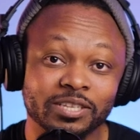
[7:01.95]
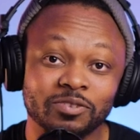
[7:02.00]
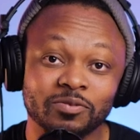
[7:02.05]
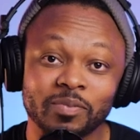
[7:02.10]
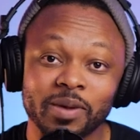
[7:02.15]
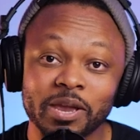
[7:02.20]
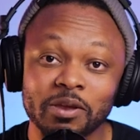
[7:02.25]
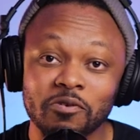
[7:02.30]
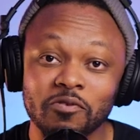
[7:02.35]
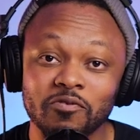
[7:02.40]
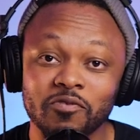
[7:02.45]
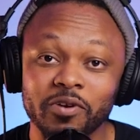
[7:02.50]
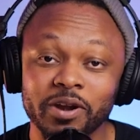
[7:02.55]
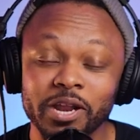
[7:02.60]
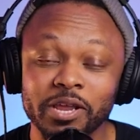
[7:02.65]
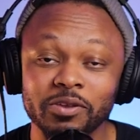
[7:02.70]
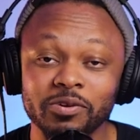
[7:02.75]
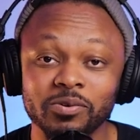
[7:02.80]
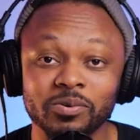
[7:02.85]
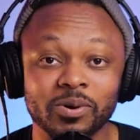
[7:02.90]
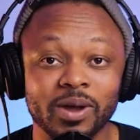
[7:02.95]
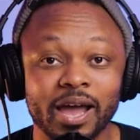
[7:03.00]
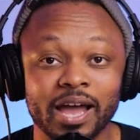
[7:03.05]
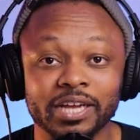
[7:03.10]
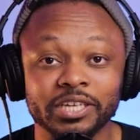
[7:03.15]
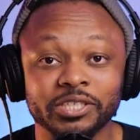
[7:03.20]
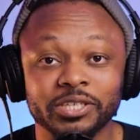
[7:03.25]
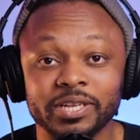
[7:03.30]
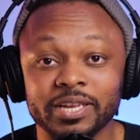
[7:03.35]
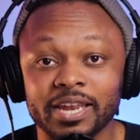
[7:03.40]
this microphone and you
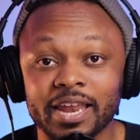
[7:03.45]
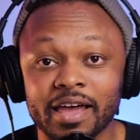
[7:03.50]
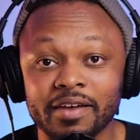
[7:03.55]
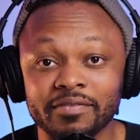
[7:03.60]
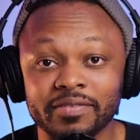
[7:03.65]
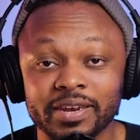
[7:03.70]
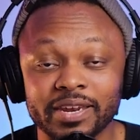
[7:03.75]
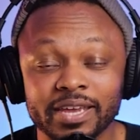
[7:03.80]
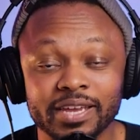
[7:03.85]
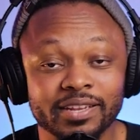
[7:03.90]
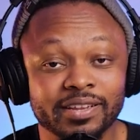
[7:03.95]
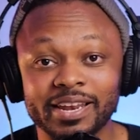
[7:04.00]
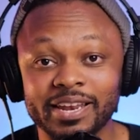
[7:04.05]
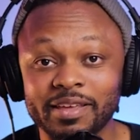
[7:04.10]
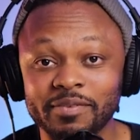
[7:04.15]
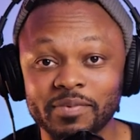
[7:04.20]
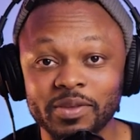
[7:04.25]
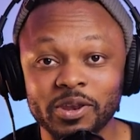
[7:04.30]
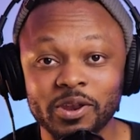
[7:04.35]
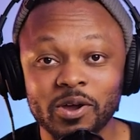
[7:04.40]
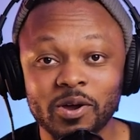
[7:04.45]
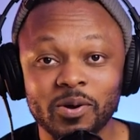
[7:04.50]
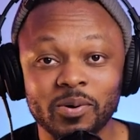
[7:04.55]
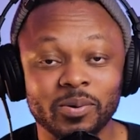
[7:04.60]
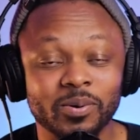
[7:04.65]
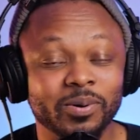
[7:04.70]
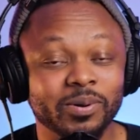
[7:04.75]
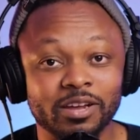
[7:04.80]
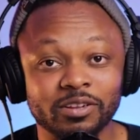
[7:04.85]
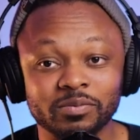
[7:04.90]
actually loving it let me
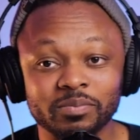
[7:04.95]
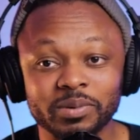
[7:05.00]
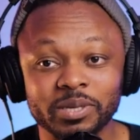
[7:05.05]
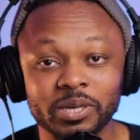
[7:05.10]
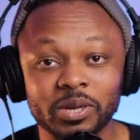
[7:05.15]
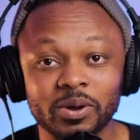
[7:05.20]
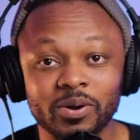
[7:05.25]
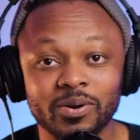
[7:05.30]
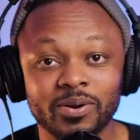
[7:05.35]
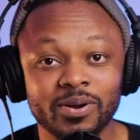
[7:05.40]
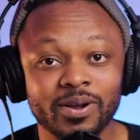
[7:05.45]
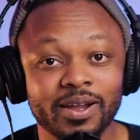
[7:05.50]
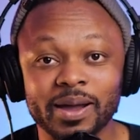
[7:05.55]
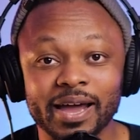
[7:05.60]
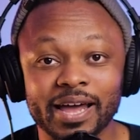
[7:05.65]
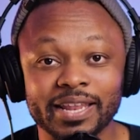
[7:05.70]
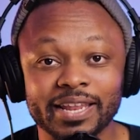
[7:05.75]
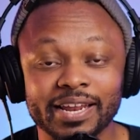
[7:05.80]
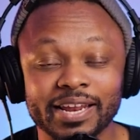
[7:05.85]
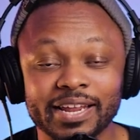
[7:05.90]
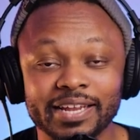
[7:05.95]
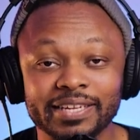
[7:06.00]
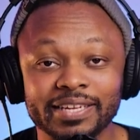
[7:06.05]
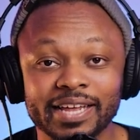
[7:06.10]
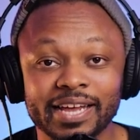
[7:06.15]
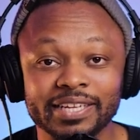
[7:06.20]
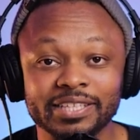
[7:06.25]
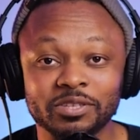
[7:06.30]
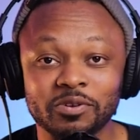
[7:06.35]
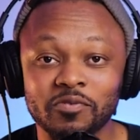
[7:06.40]
know down below but other than
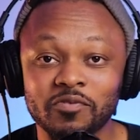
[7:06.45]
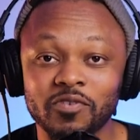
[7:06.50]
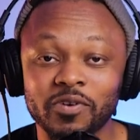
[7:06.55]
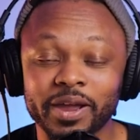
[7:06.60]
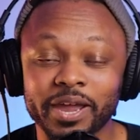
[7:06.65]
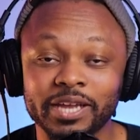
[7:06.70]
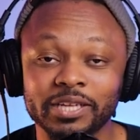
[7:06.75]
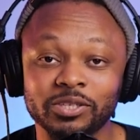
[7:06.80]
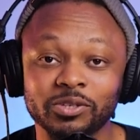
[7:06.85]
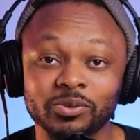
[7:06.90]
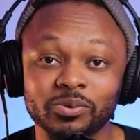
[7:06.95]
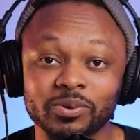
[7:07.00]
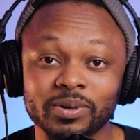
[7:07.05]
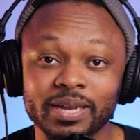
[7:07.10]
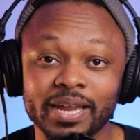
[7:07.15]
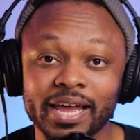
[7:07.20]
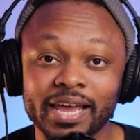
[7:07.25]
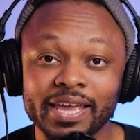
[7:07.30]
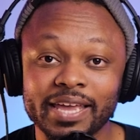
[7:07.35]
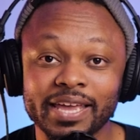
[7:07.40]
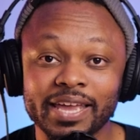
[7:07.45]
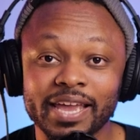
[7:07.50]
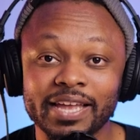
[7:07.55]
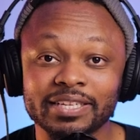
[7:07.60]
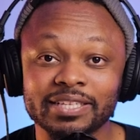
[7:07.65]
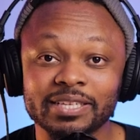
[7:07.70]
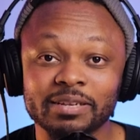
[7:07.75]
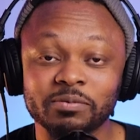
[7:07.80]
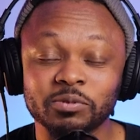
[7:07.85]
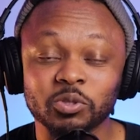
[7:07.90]
that don't forget to like and
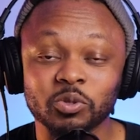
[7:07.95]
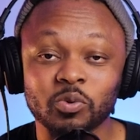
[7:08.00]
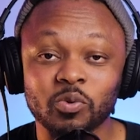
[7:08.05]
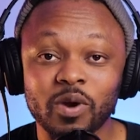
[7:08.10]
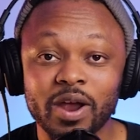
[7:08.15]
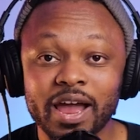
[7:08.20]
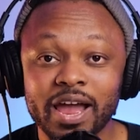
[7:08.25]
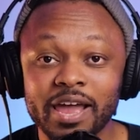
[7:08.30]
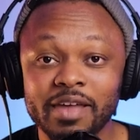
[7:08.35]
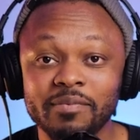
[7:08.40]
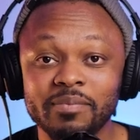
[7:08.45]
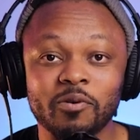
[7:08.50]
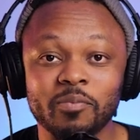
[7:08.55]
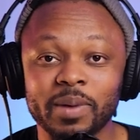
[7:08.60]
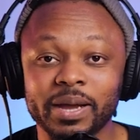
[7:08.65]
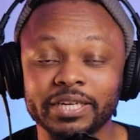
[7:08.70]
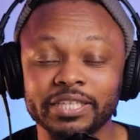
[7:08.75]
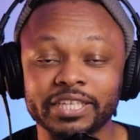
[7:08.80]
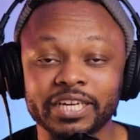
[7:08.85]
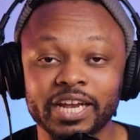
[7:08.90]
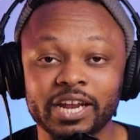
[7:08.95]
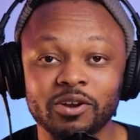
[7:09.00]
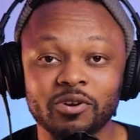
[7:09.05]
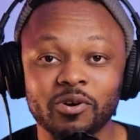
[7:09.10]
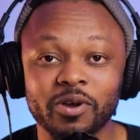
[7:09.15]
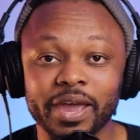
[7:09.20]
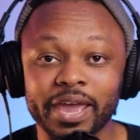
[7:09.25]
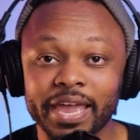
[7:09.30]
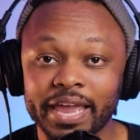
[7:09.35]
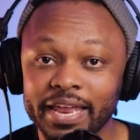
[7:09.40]
subscribe on my
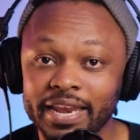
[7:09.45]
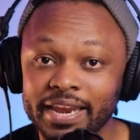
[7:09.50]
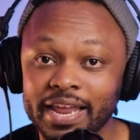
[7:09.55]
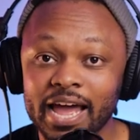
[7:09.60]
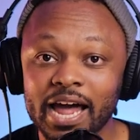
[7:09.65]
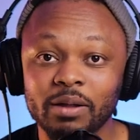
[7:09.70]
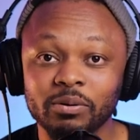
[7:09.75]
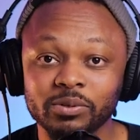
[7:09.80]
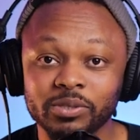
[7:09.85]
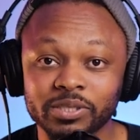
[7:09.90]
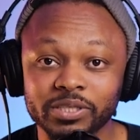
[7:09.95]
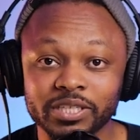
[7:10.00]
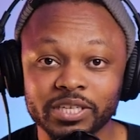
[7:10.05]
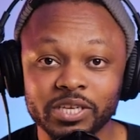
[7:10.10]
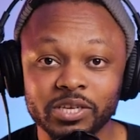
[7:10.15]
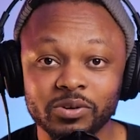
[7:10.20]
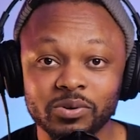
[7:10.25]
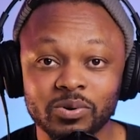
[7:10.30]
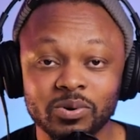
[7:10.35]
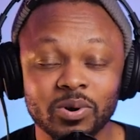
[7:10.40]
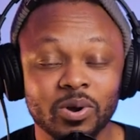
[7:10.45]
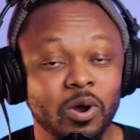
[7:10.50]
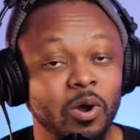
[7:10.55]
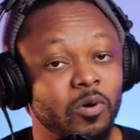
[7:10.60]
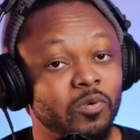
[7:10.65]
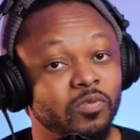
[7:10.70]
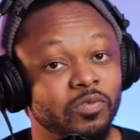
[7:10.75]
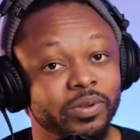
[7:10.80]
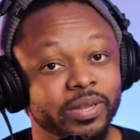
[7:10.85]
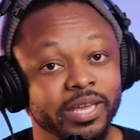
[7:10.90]
channel and i'll see you
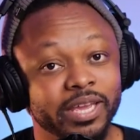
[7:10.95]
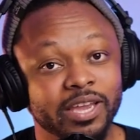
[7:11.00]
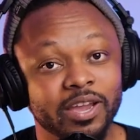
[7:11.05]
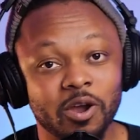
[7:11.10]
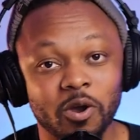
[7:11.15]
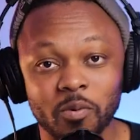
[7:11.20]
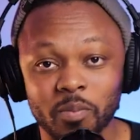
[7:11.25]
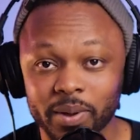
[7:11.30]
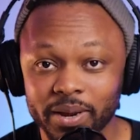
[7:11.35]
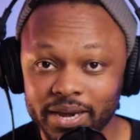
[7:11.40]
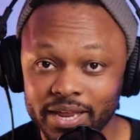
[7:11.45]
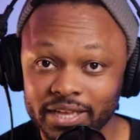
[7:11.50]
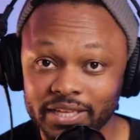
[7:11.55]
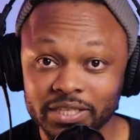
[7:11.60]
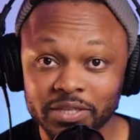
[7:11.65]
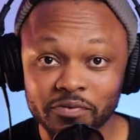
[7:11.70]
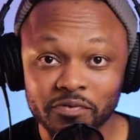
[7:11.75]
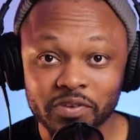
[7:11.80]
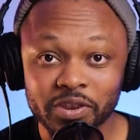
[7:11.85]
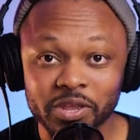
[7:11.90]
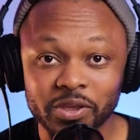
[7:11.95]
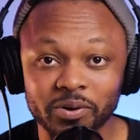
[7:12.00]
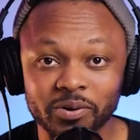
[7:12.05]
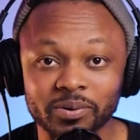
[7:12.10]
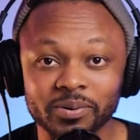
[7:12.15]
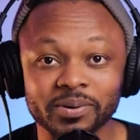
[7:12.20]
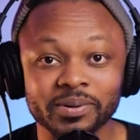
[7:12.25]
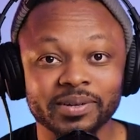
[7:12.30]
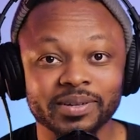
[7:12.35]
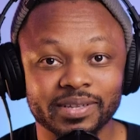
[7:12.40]
hopefully on my next
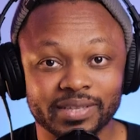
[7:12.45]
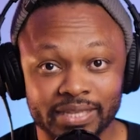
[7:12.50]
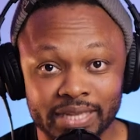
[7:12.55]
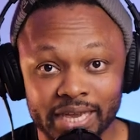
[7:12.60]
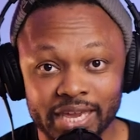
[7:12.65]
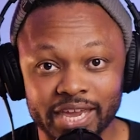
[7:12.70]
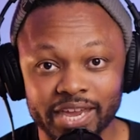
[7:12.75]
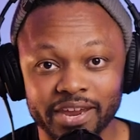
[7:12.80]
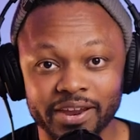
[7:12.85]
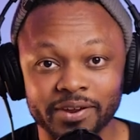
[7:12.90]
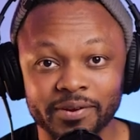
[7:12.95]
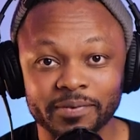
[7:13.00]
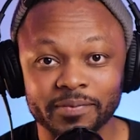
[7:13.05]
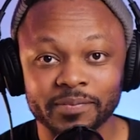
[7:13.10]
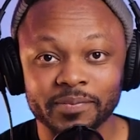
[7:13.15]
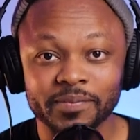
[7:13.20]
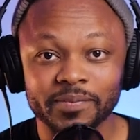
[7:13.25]
video take care